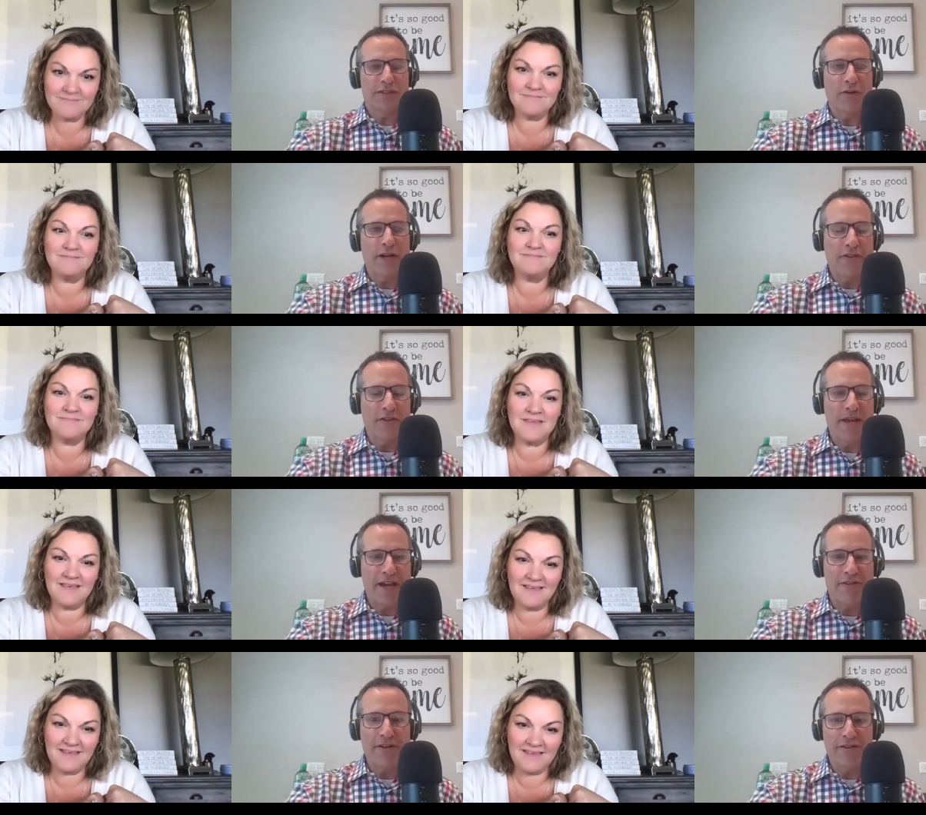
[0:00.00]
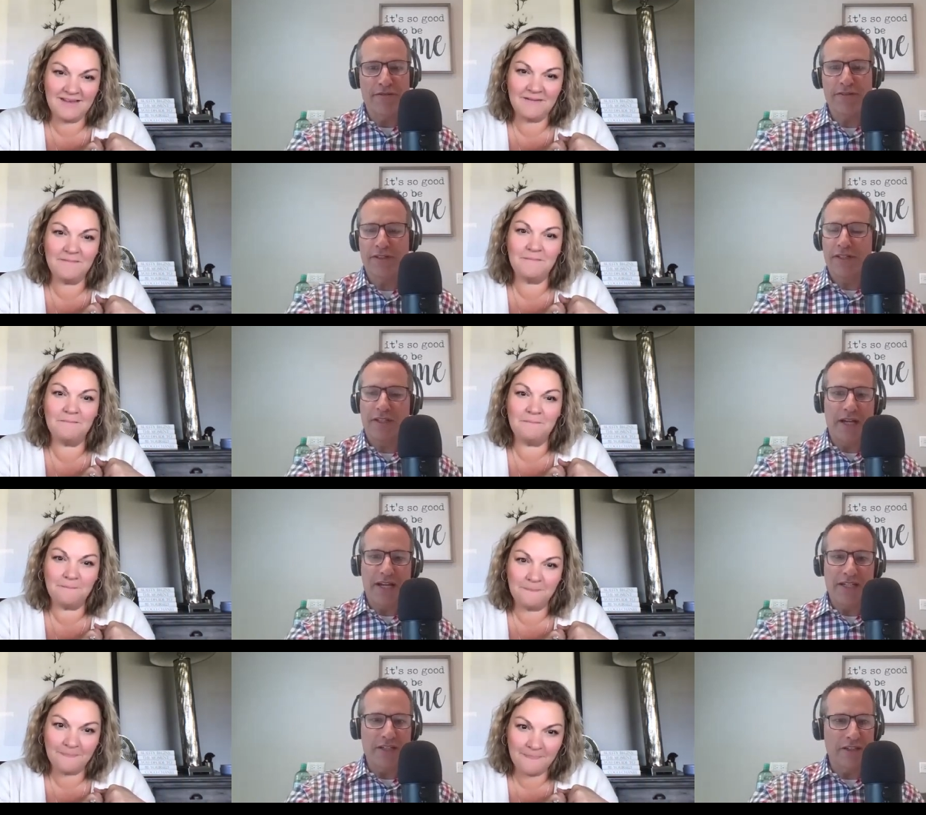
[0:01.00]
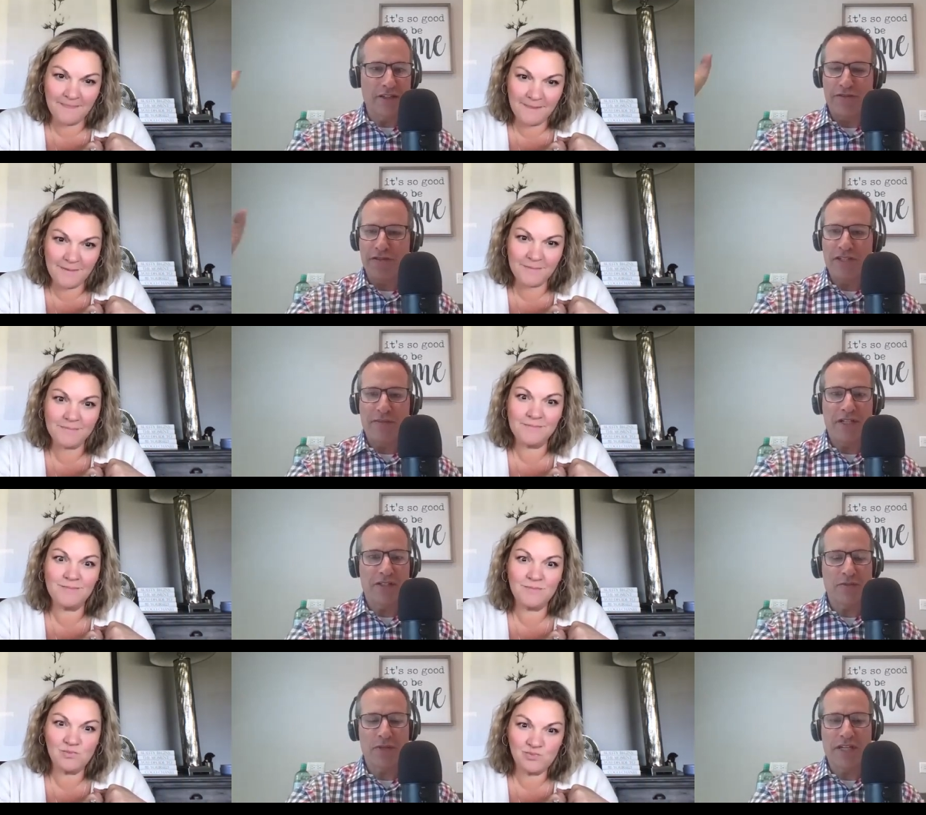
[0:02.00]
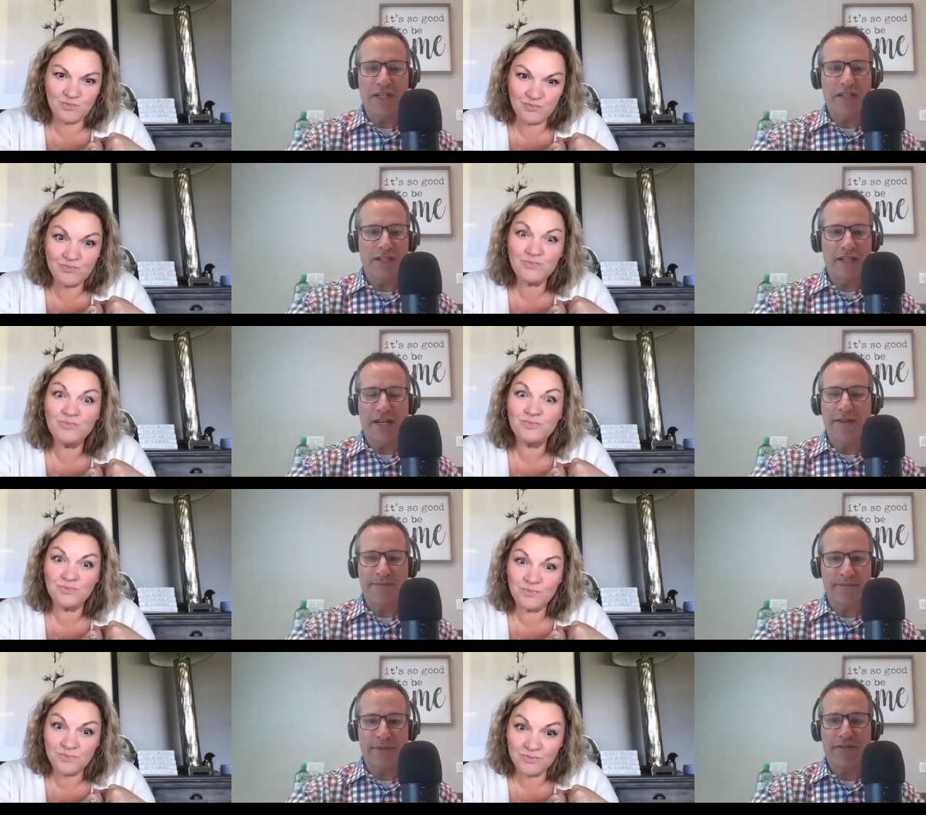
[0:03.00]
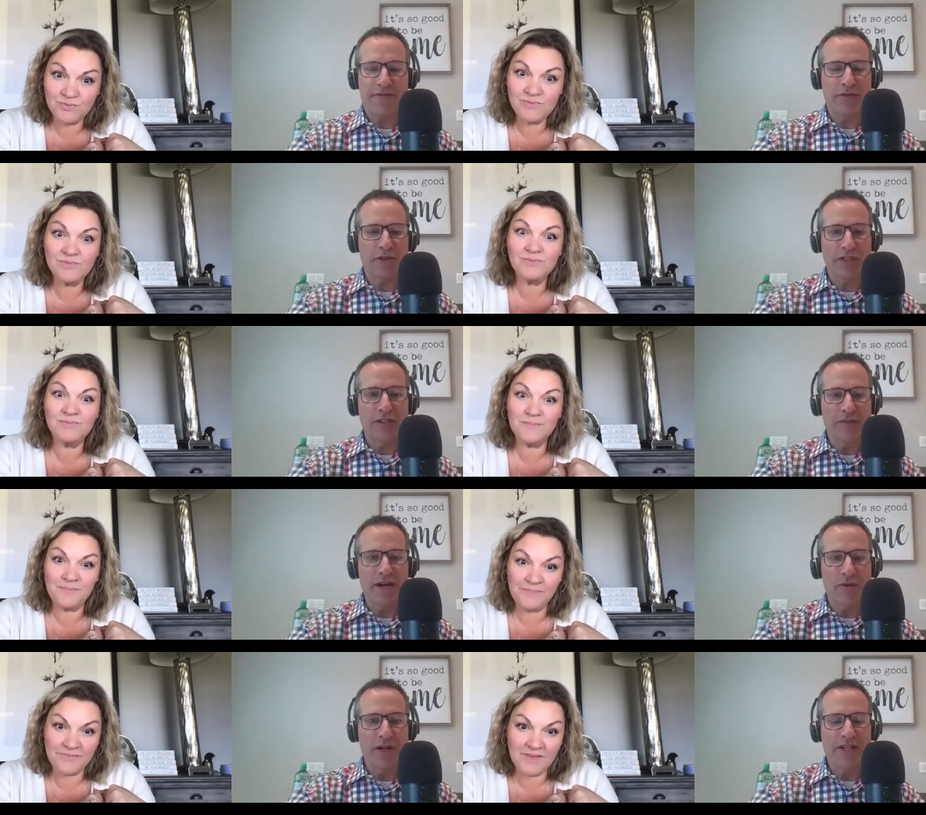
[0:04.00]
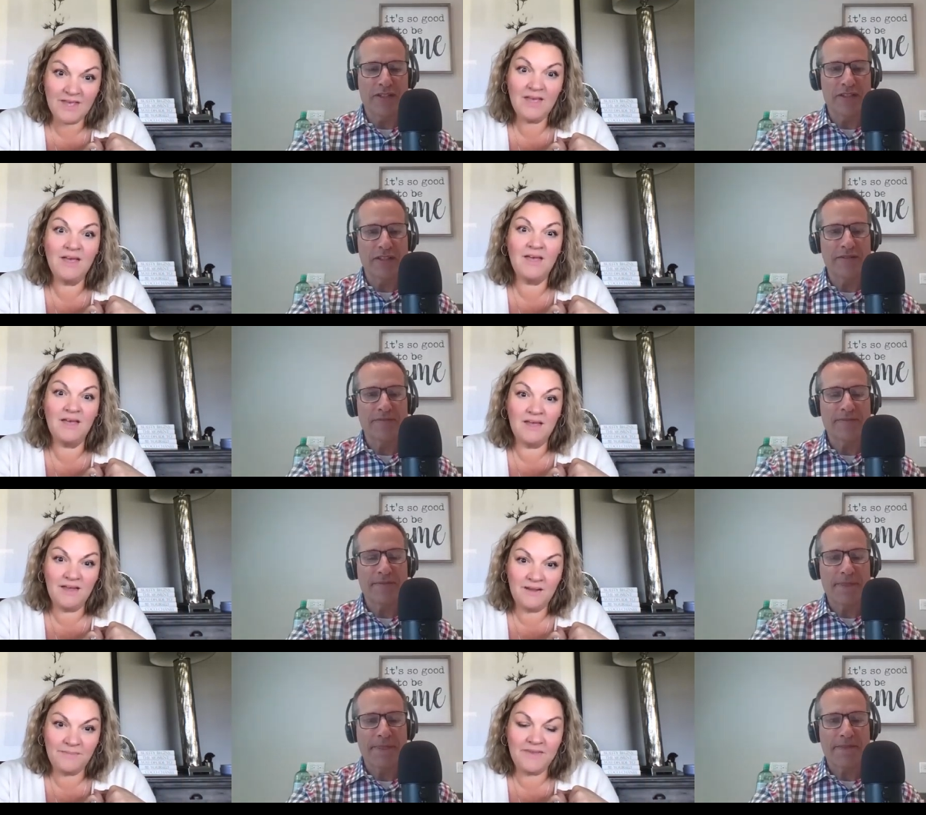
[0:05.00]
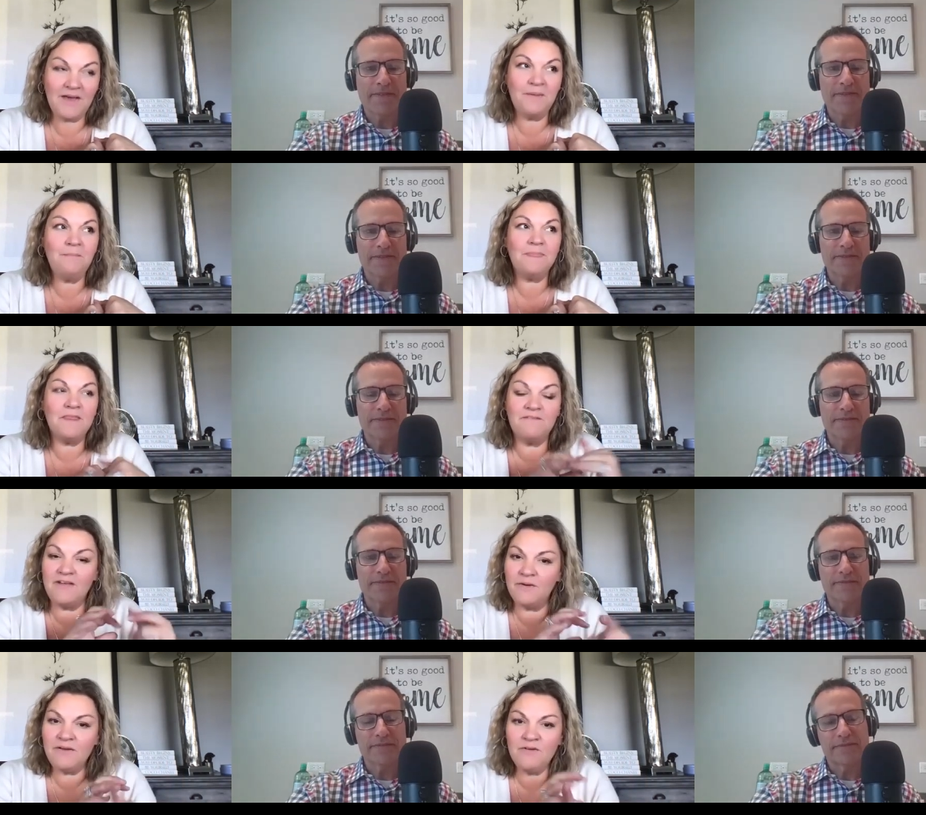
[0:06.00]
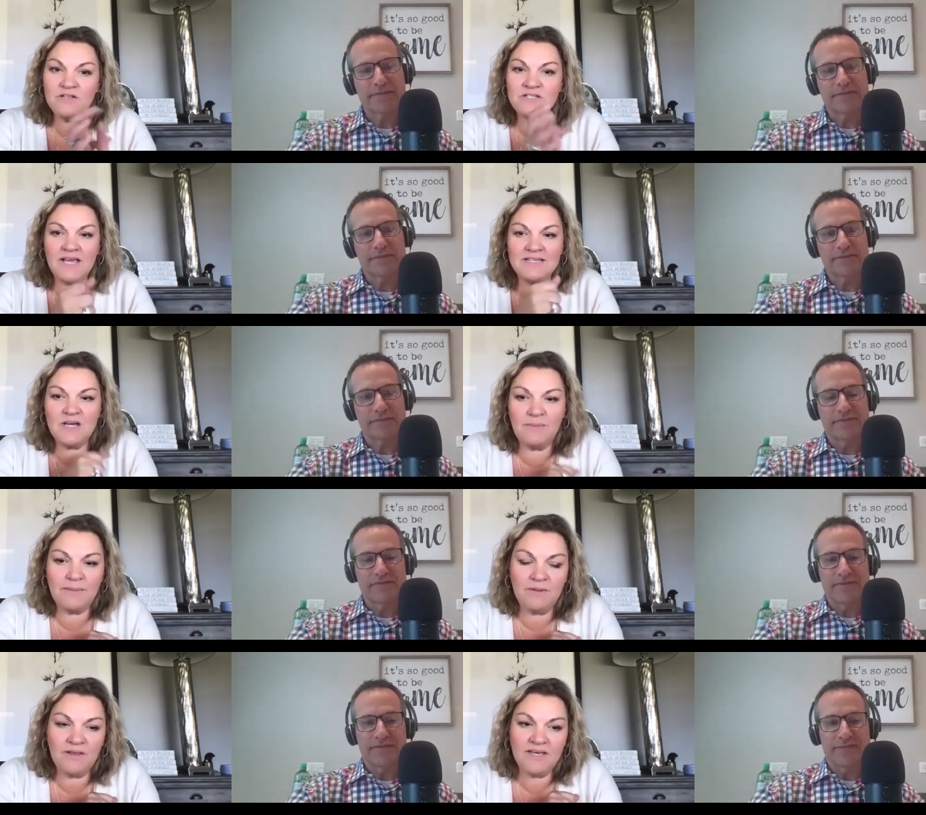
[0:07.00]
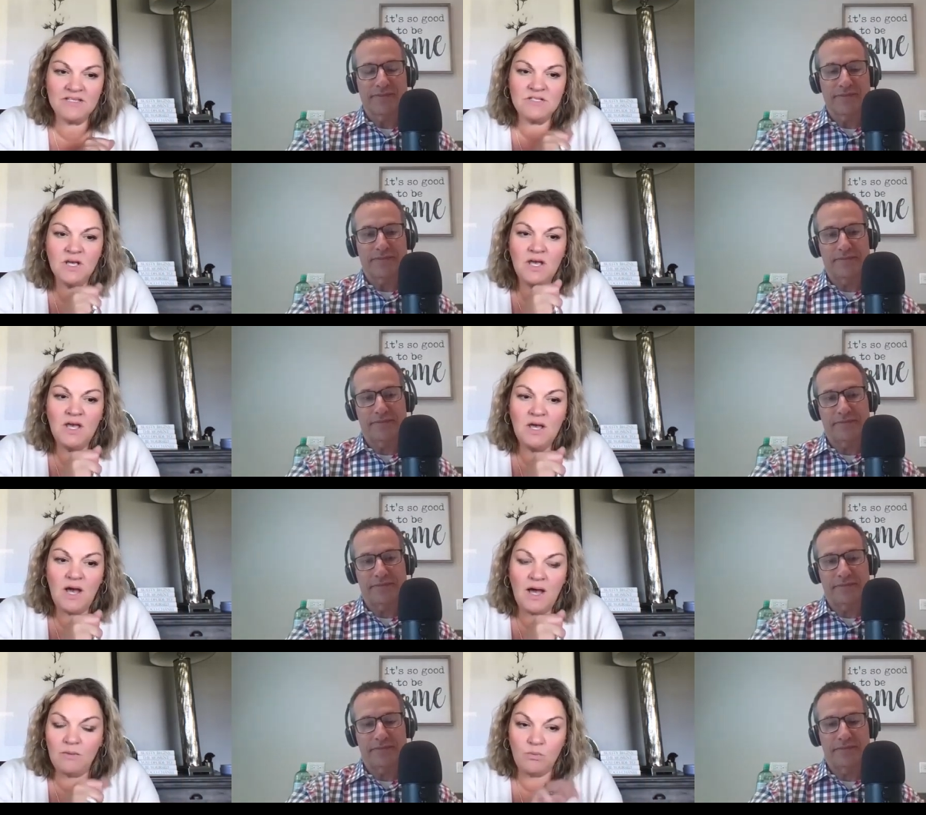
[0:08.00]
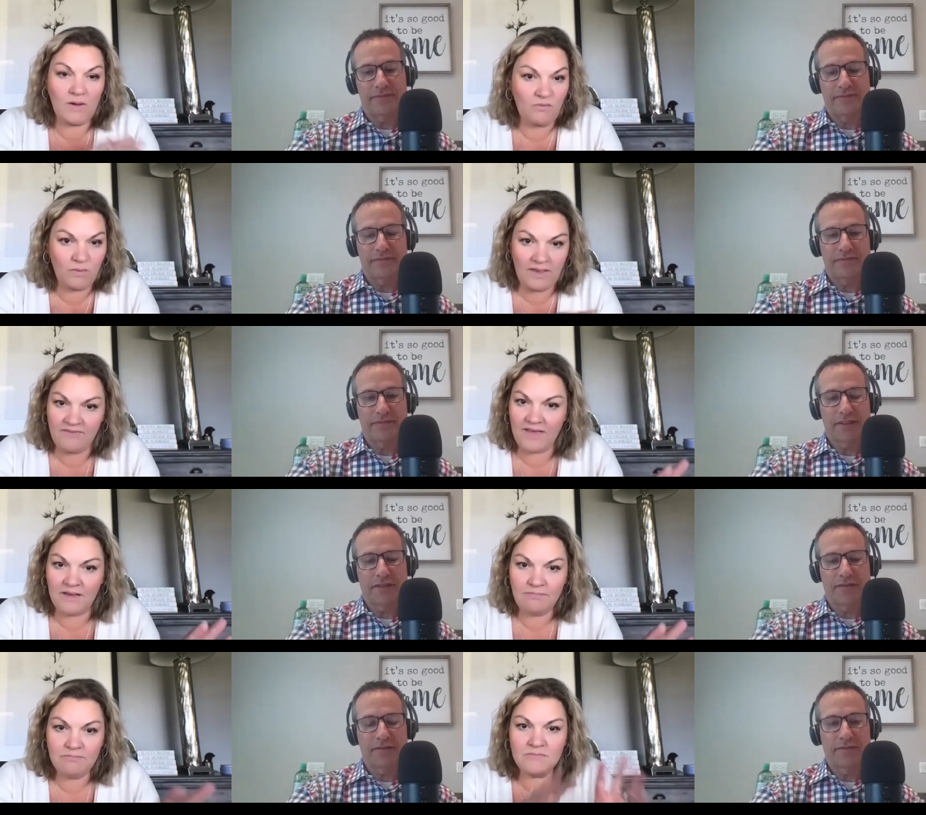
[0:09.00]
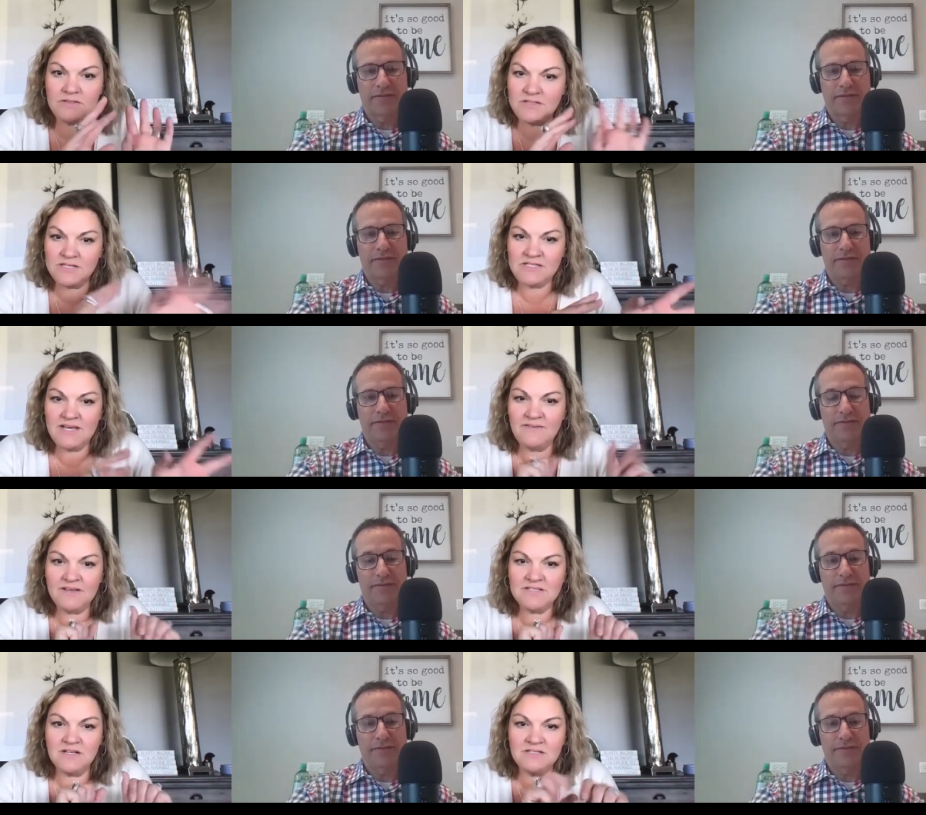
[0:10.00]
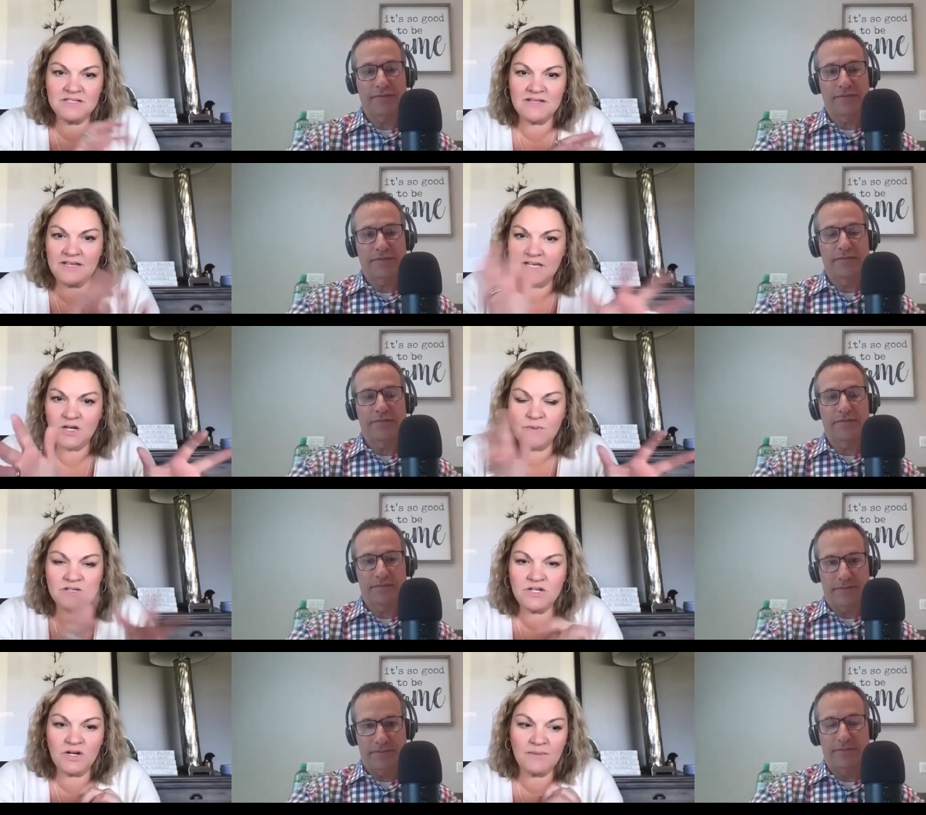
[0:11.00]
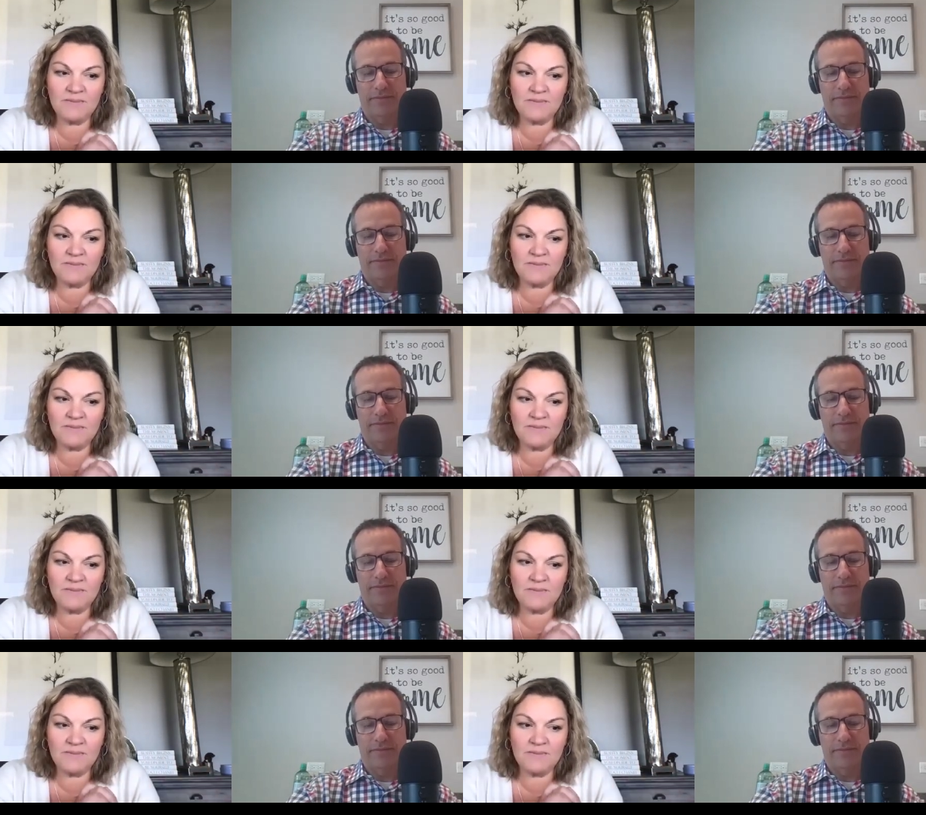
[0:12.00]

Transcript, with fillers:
Speaker 1: to go down the path of ideally 15 minutes a week? And I, I feel really good about what I see.
Speaker 2: Yeah. The very first thing I tell people is uh, if, if they didn't have a consultant and they didn't know where to start,